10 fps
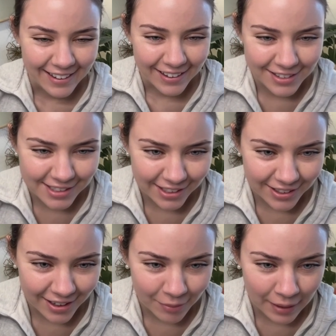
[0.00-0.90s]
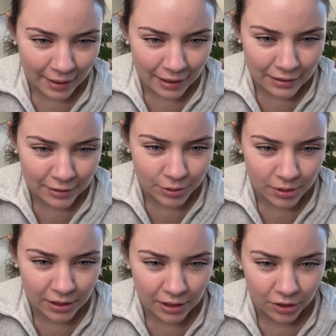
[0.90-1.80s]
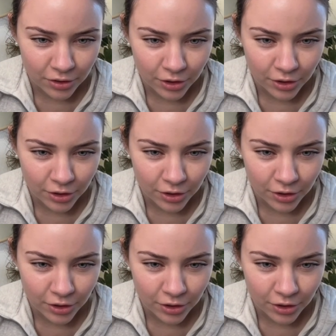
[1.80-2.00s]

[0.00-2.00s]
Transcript: Let's see. By adding liquidity, you'll